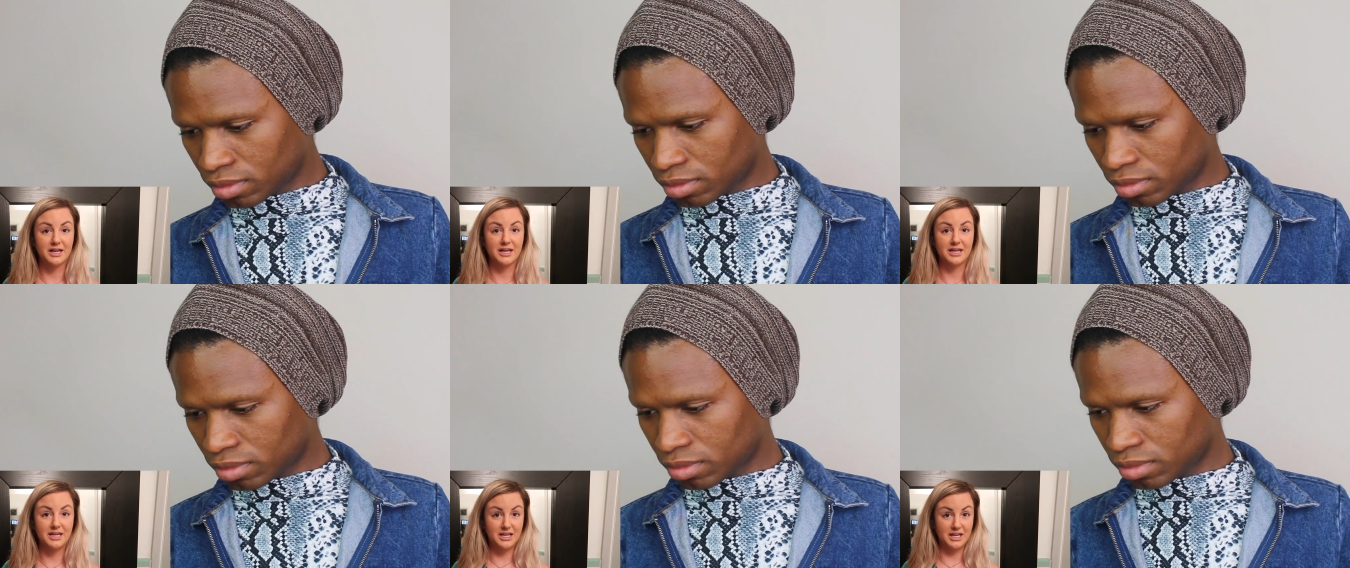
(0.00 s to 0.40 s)
Speaker 1: to
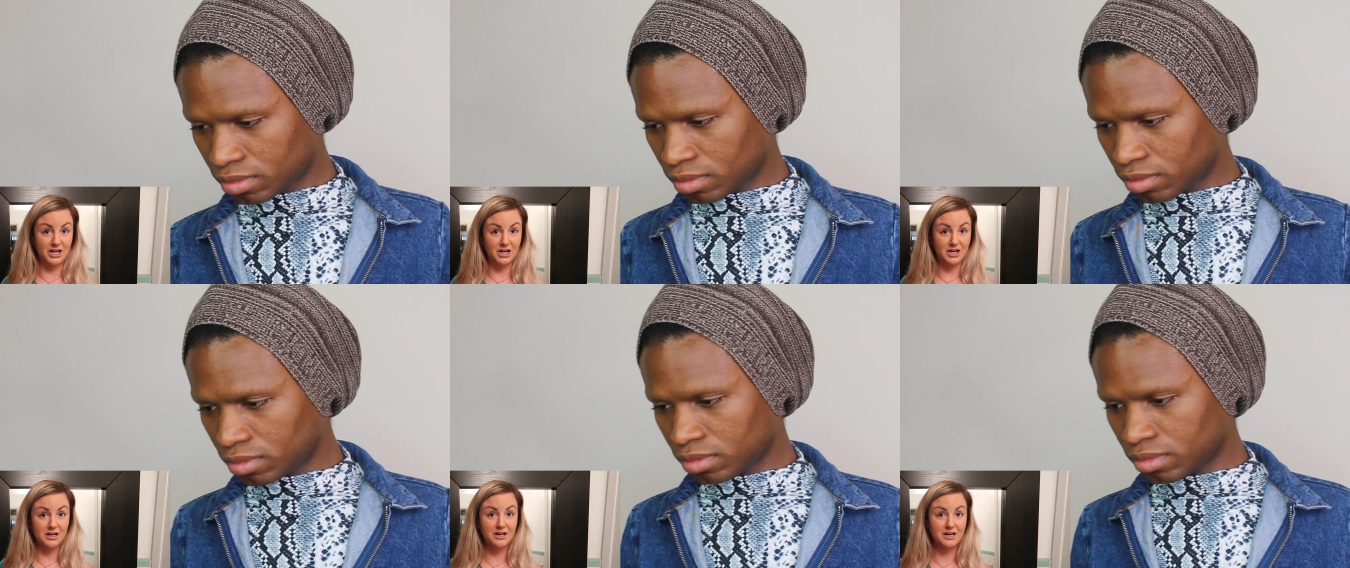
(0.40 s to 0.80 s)
like
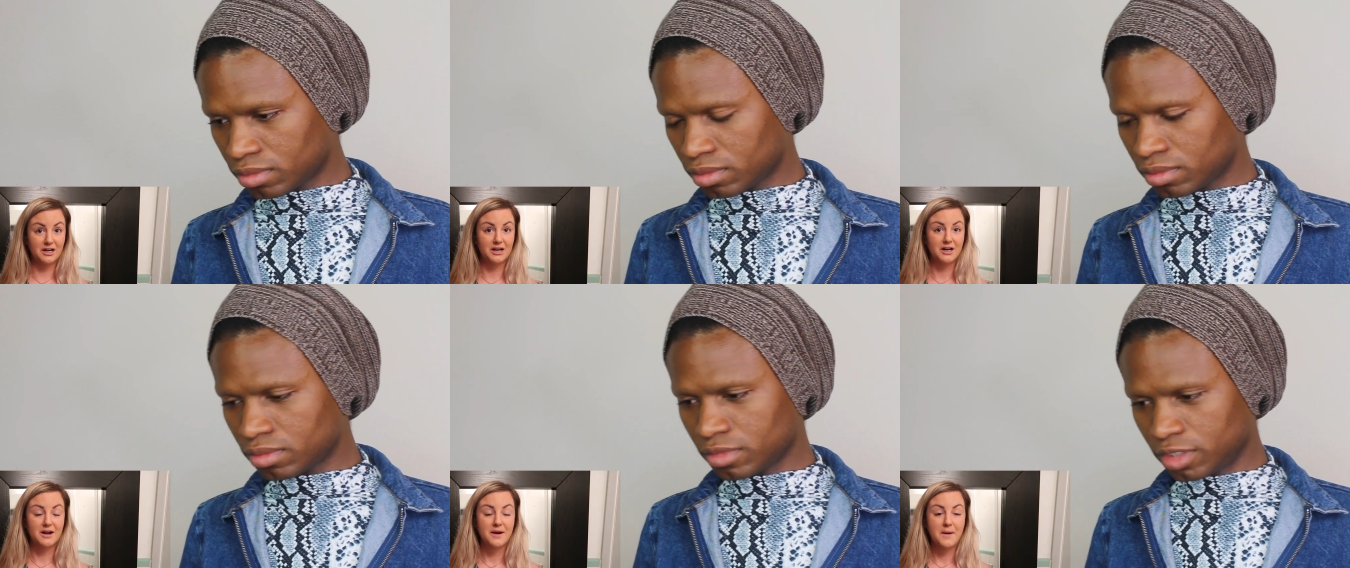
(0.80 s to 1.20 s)

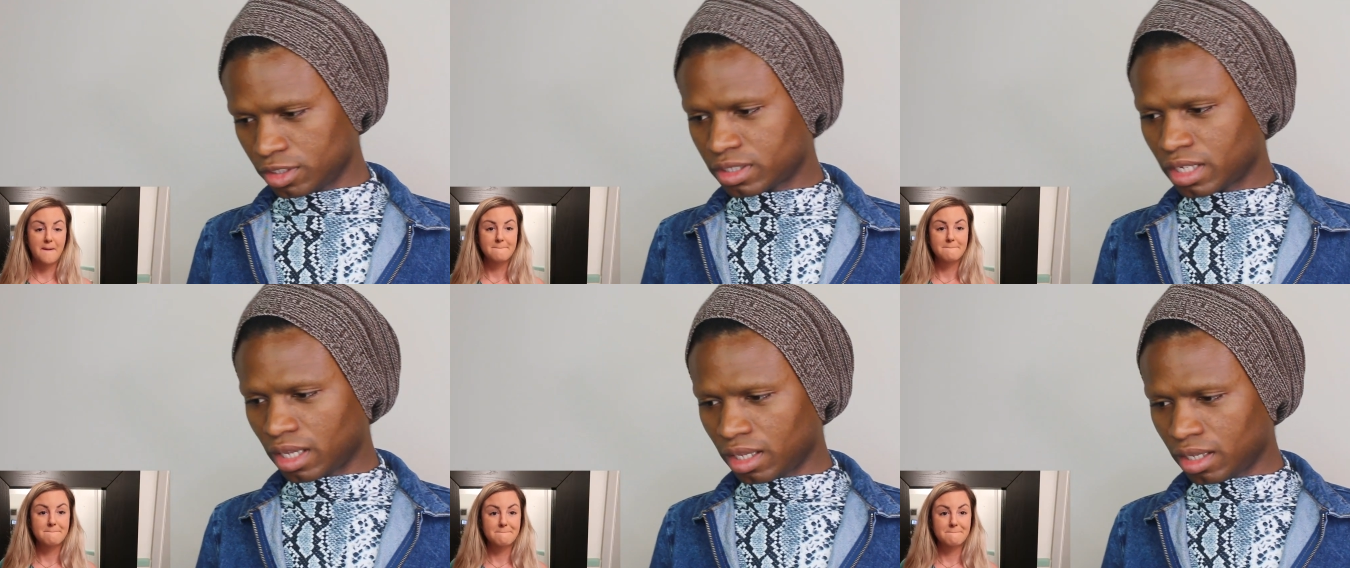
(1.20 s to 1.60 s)
here.
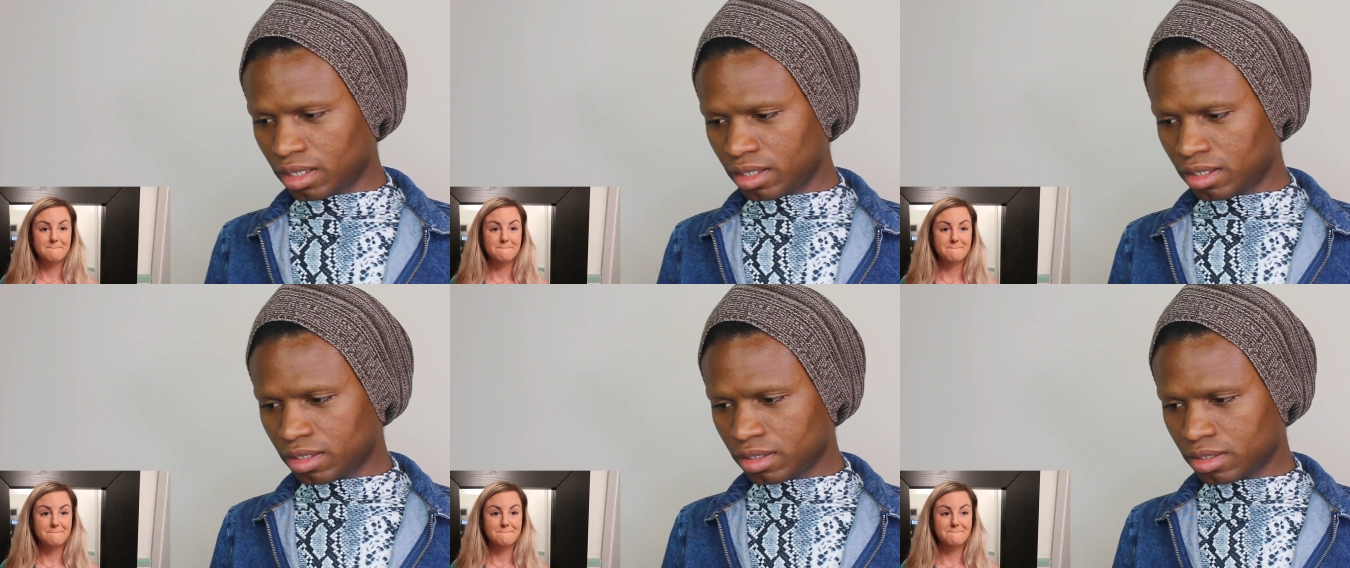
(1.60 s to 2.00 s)

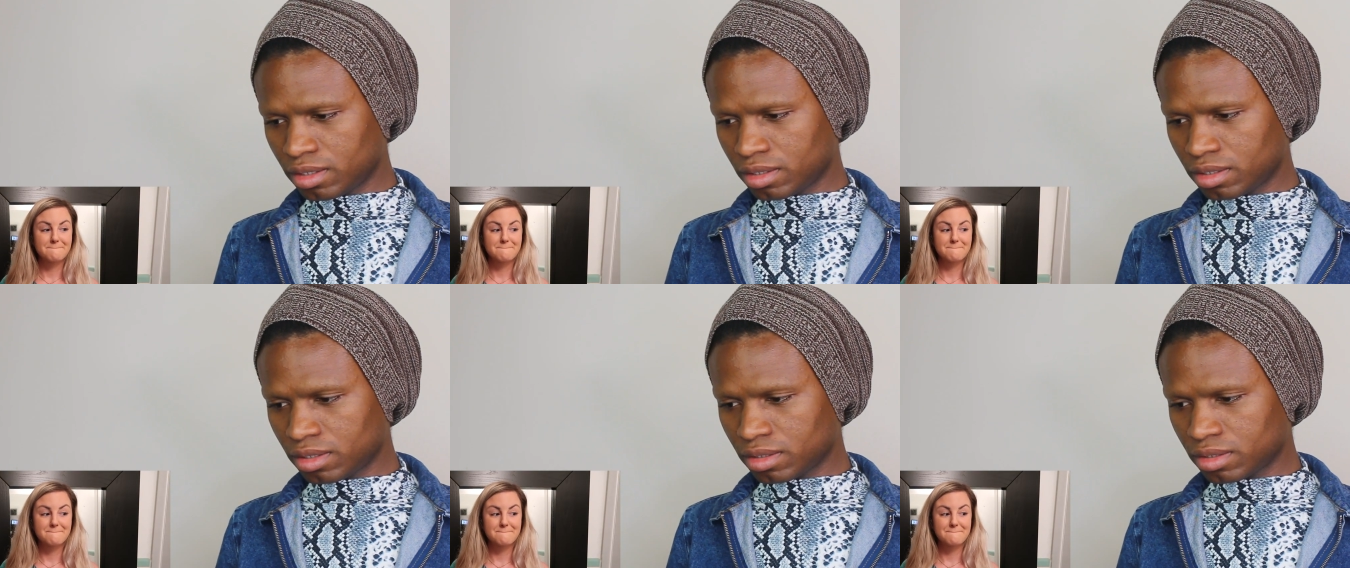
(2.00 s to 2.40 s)
Okay
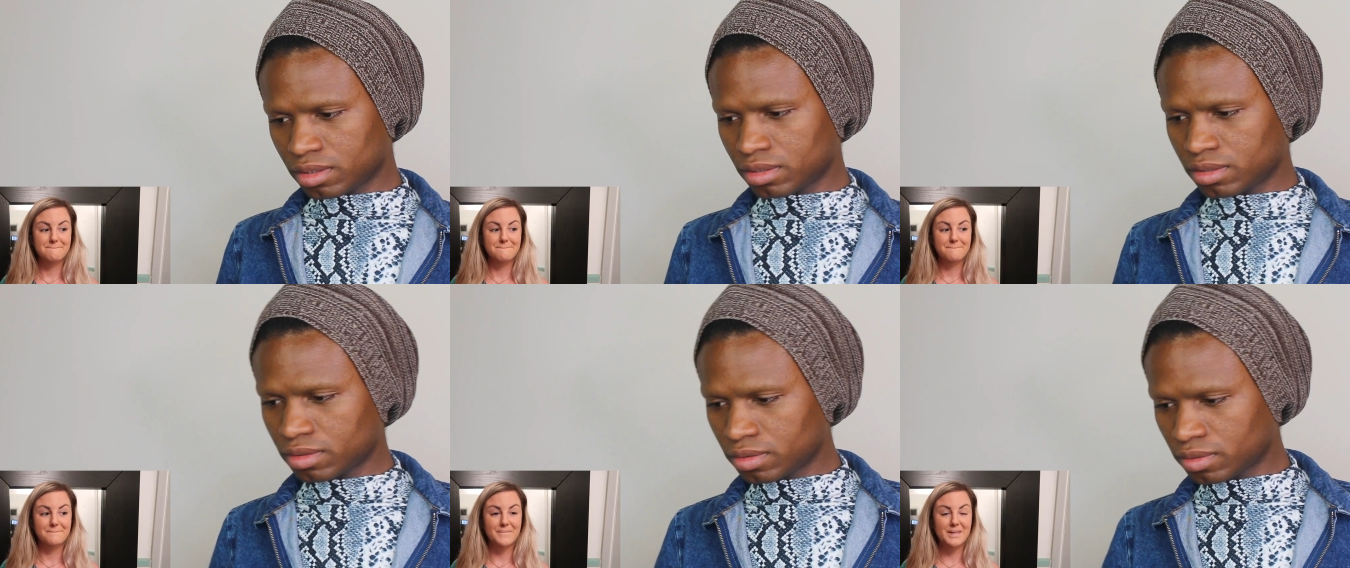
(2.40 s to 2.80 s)

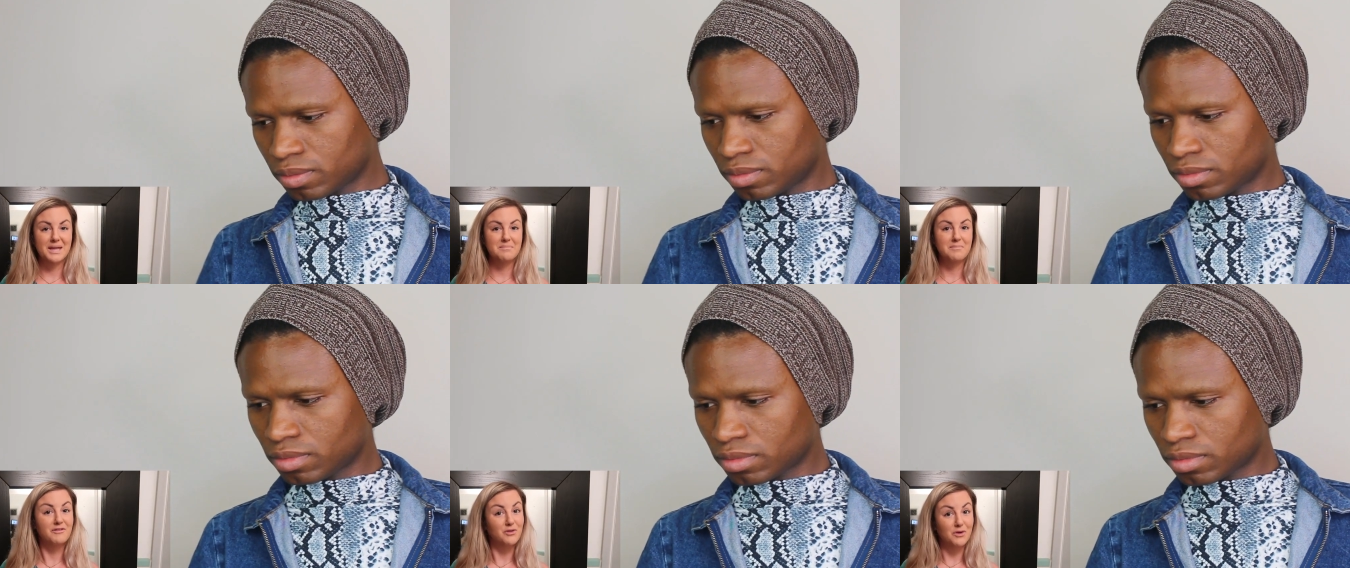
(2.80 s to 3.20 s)

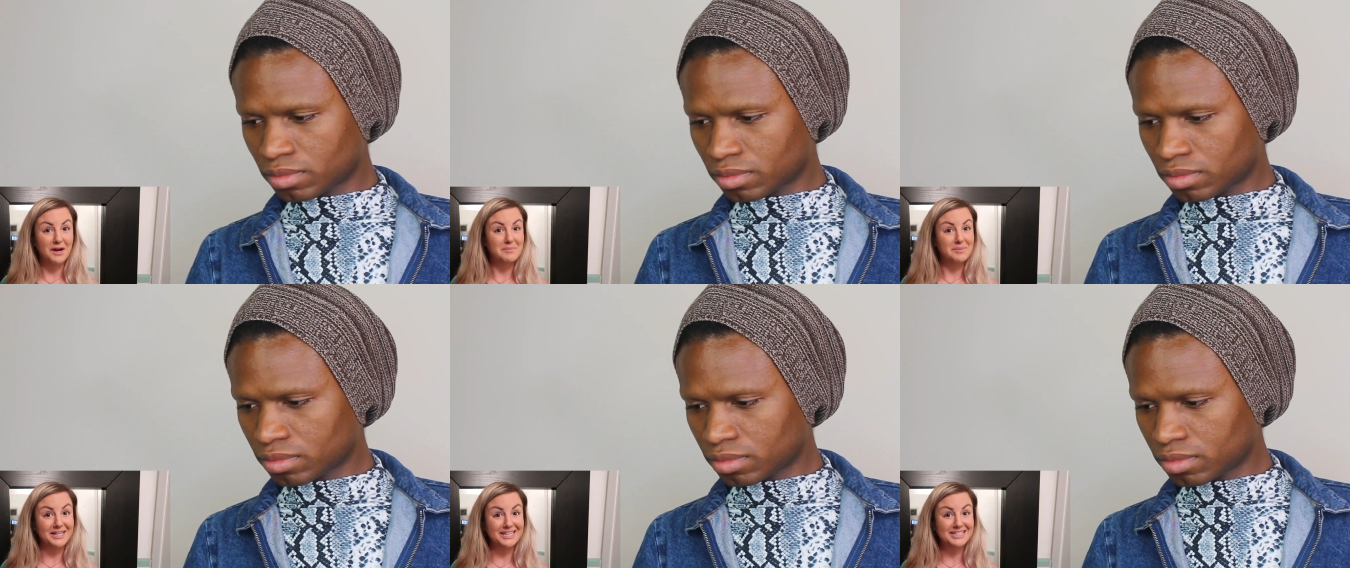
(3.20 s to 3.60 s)

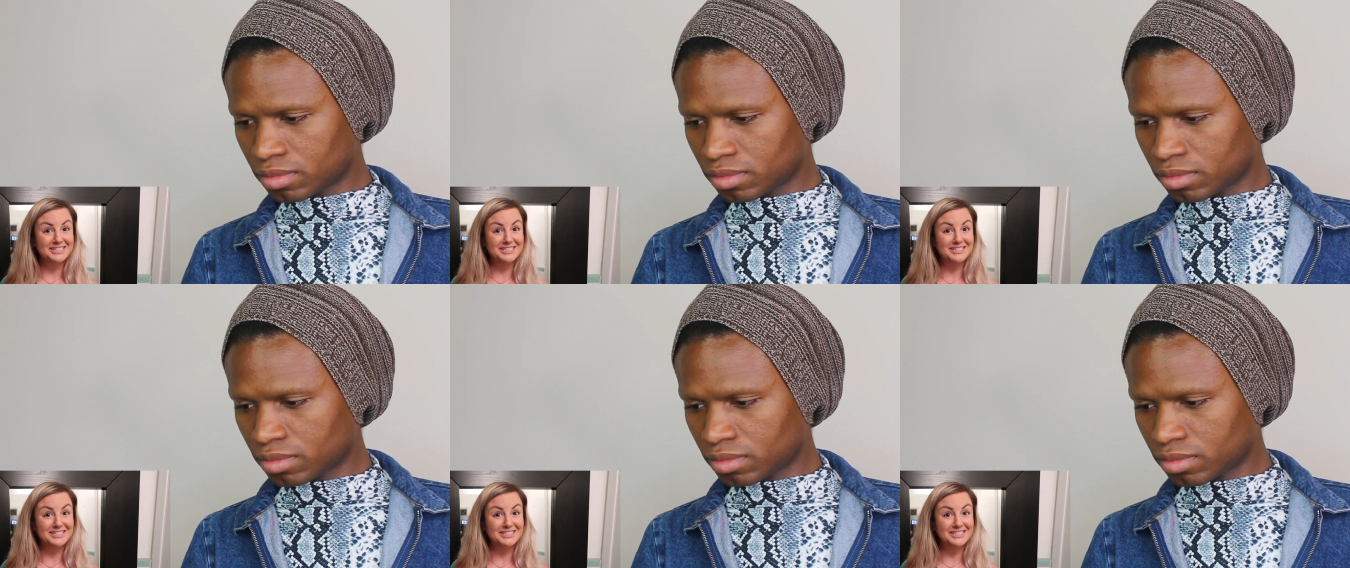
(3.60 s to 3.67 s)
before I